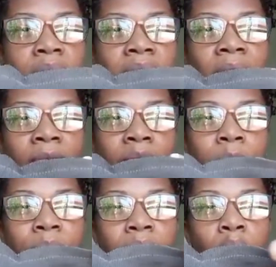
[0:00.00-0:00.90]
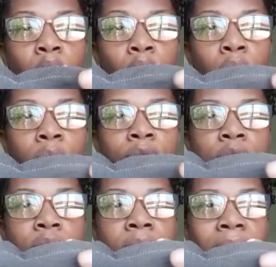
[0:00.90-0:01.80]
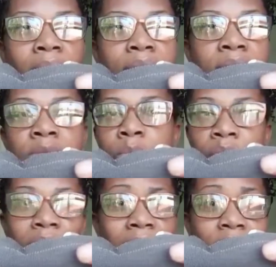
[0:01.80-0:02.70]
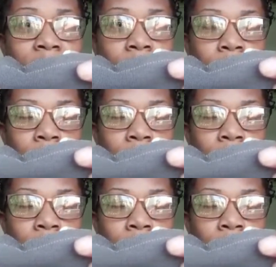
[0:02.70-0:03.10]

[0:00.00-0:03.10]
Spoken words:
It have to be close to the edges but not so